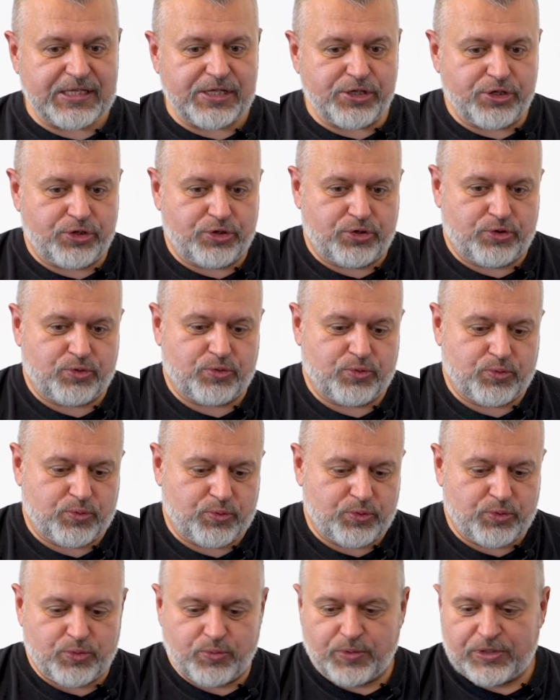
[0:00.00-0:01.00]

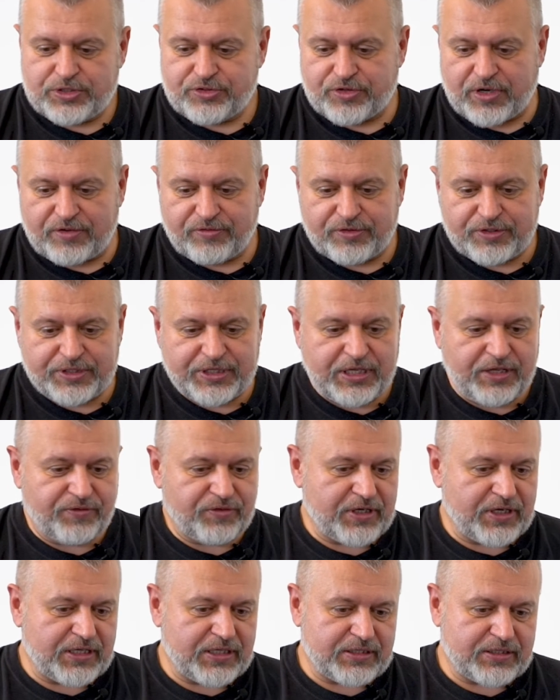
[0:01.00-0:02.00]
You were traveling,
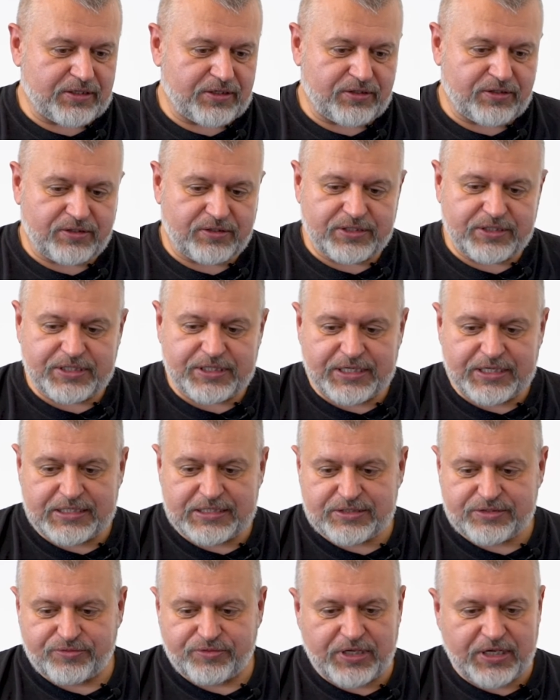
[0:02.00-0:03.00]
we had our holidays,